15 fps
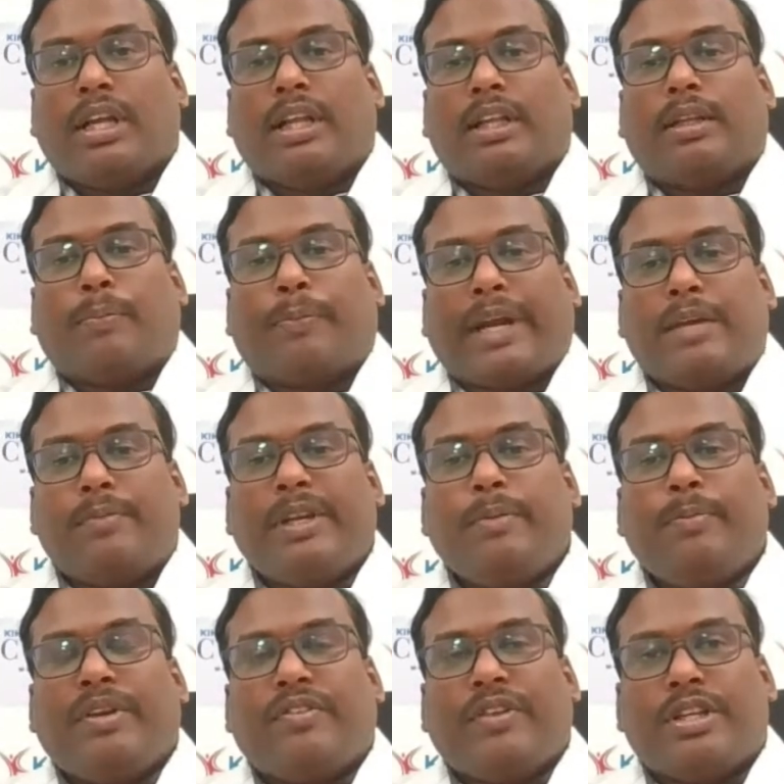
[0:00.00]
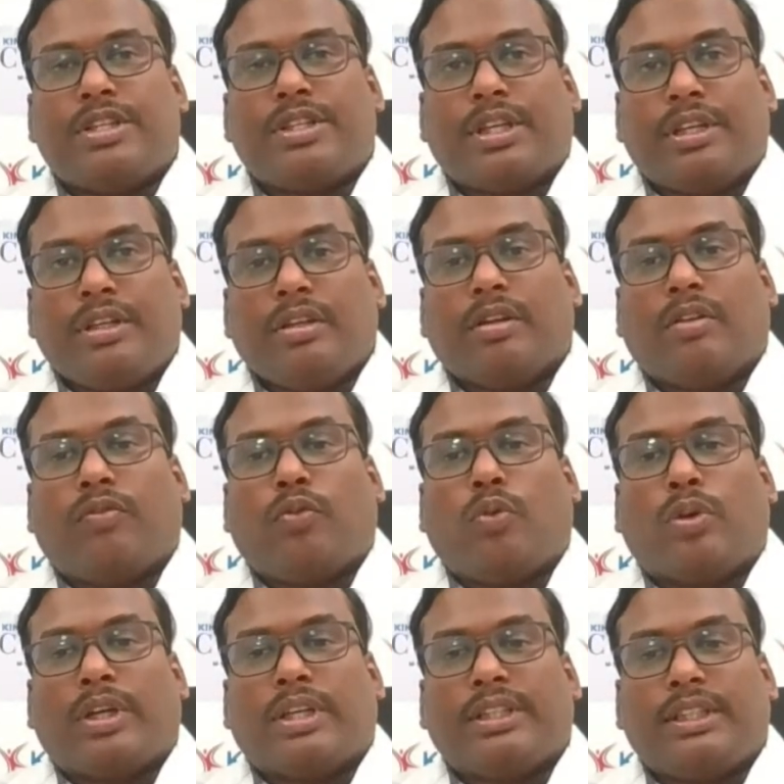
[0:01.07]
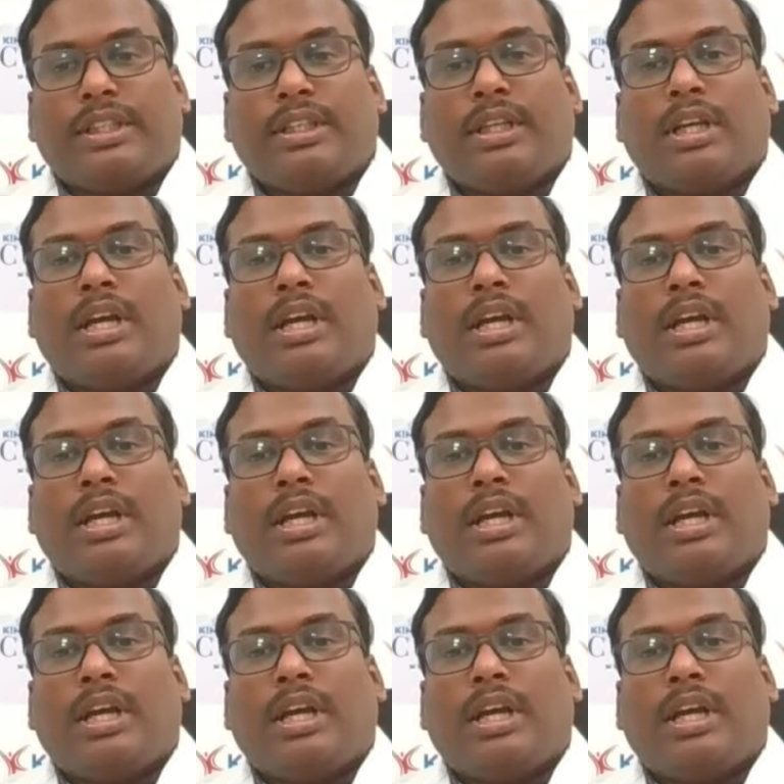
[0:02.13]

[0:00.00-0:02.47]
The primary prevention focuses